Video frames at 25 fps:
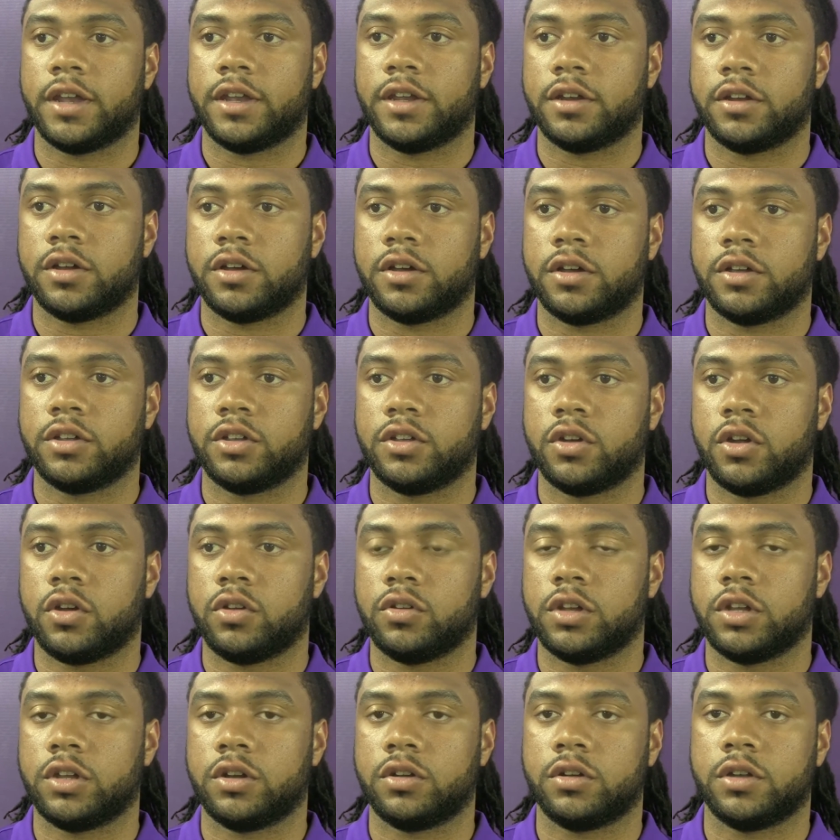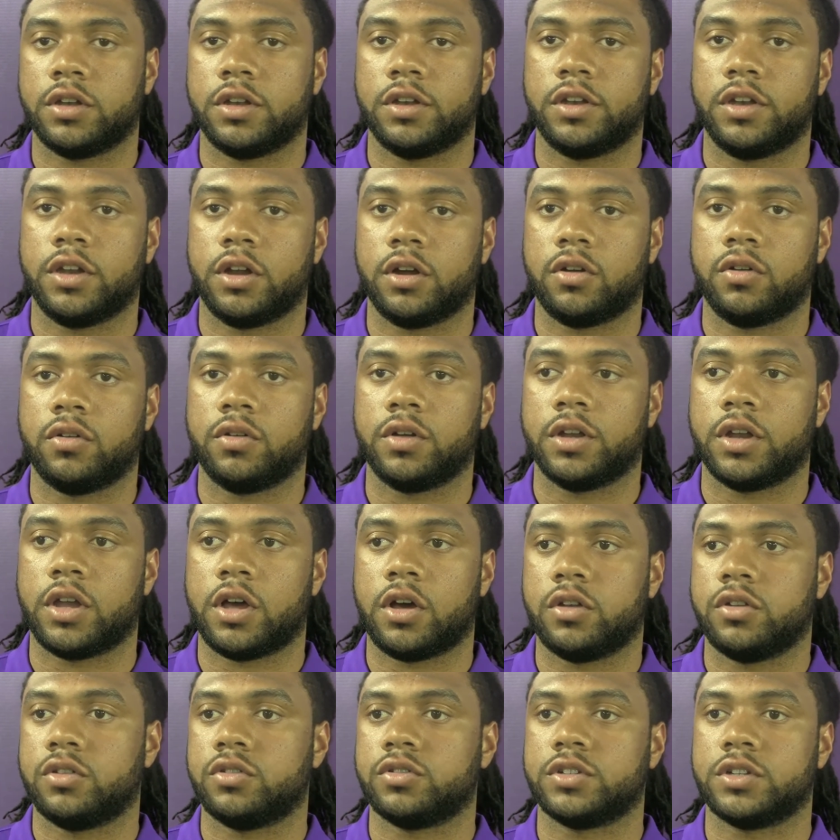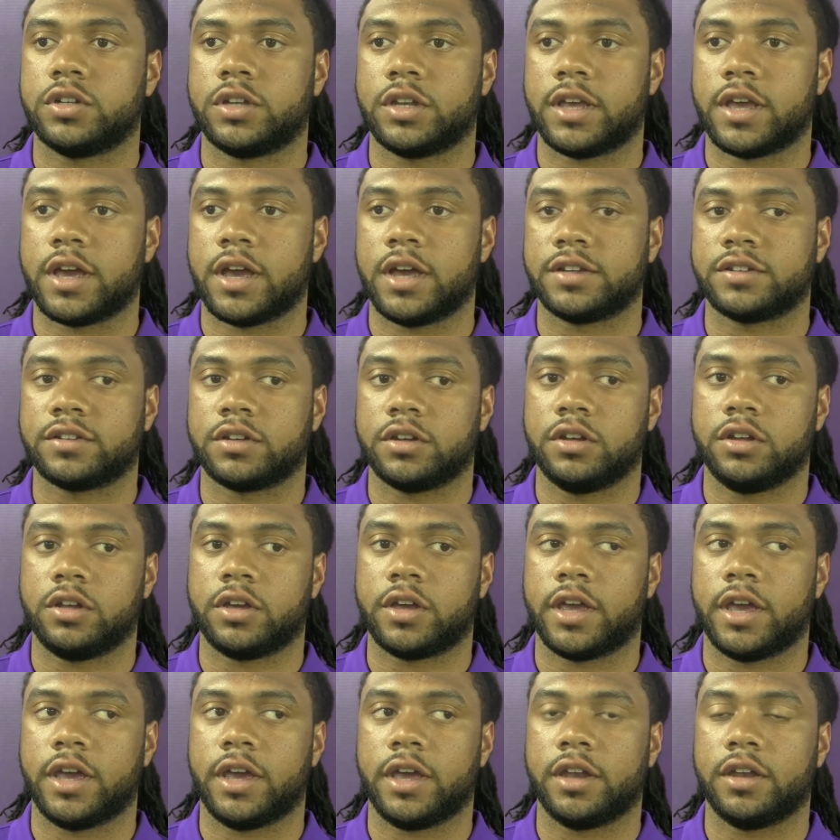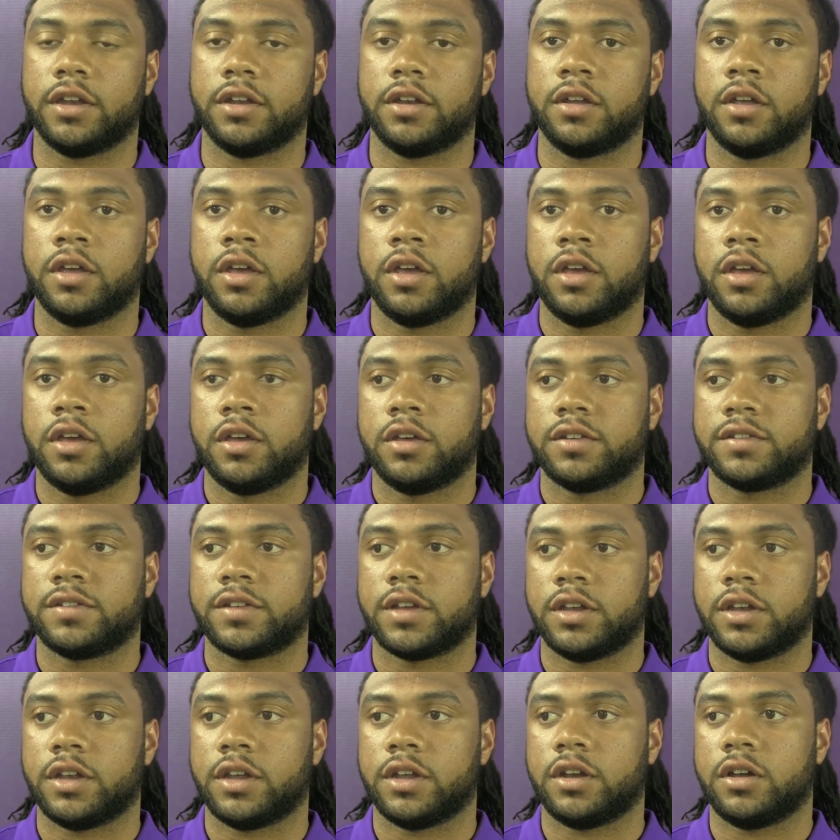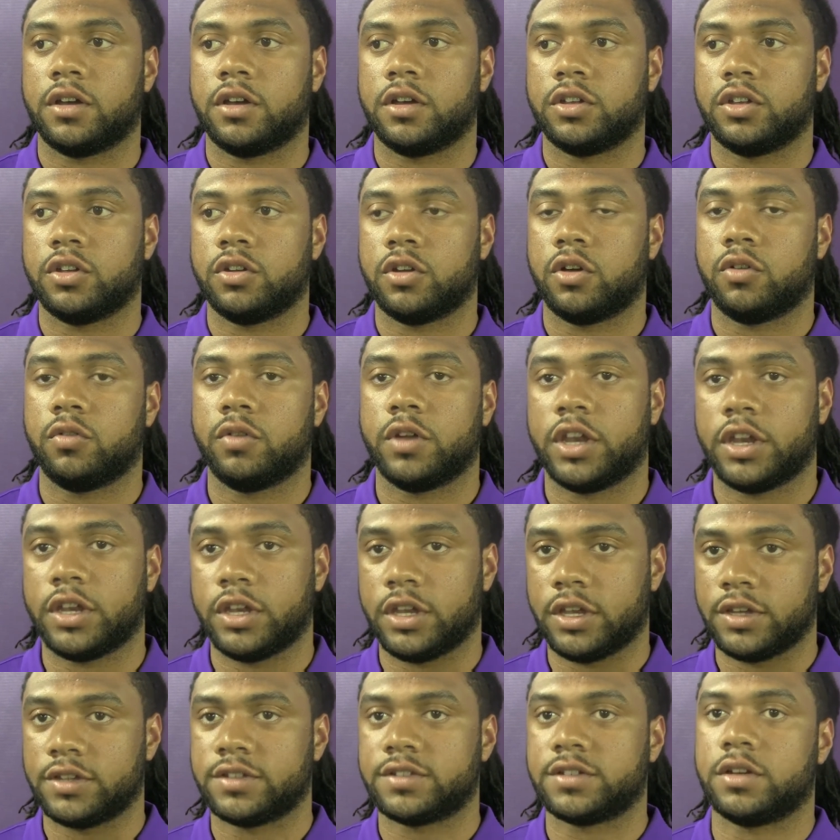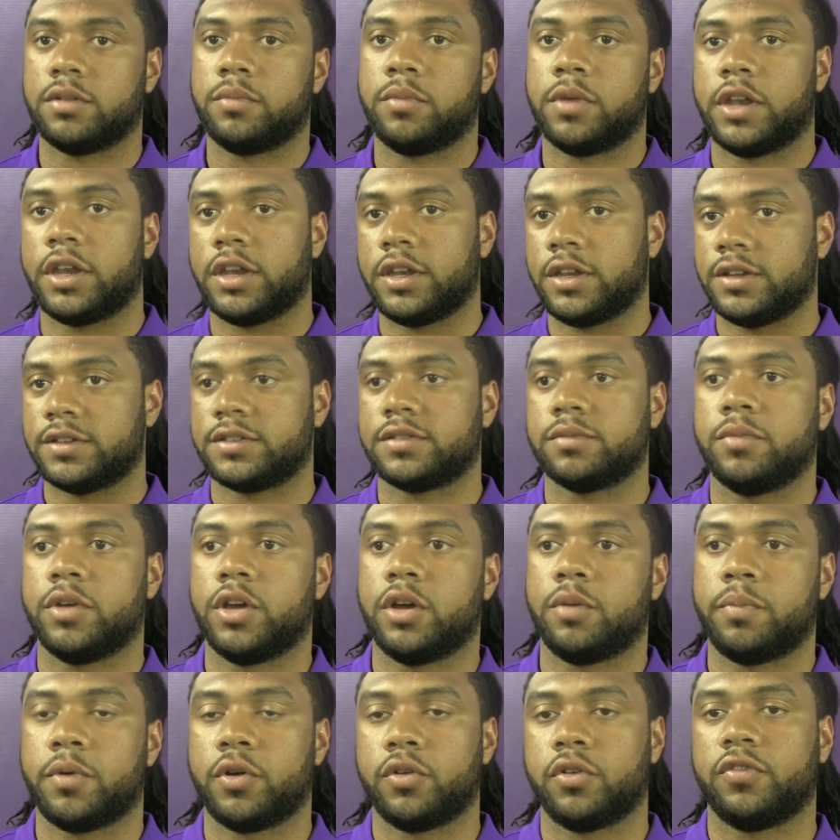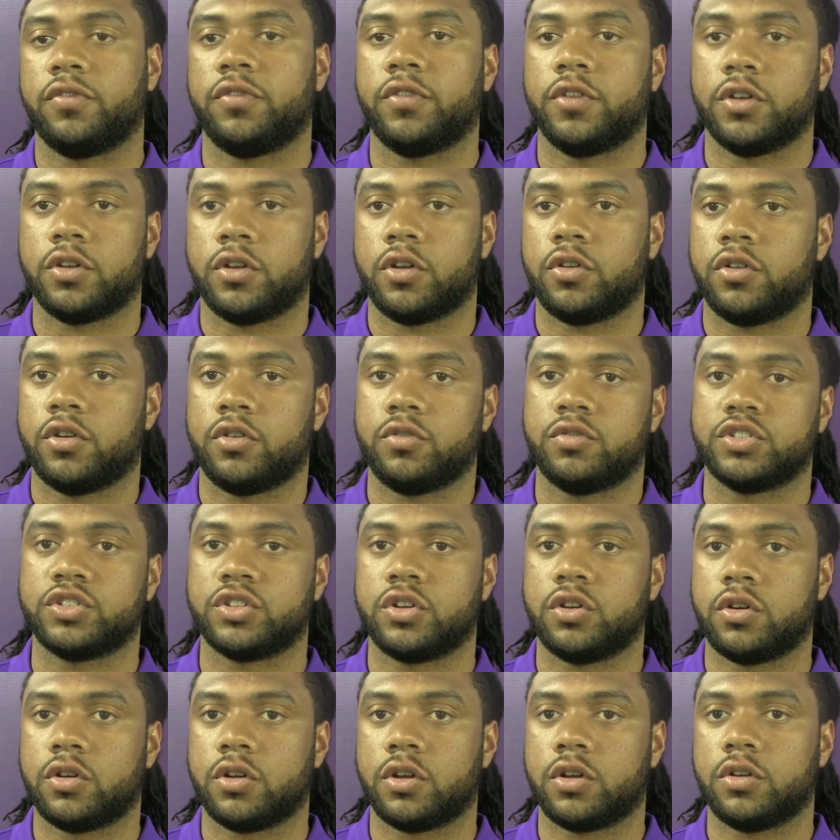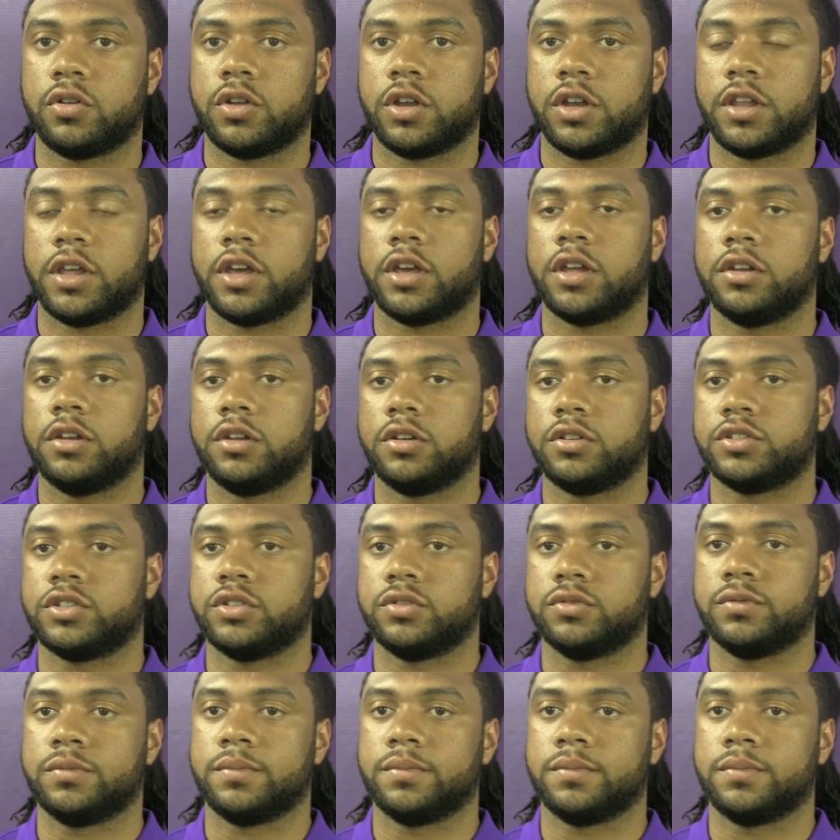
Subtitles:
that, Leonard and Daryl and all those other guys can look at and say that, when they need someone, they need some help on the field, don't know what's going on, that they can look to.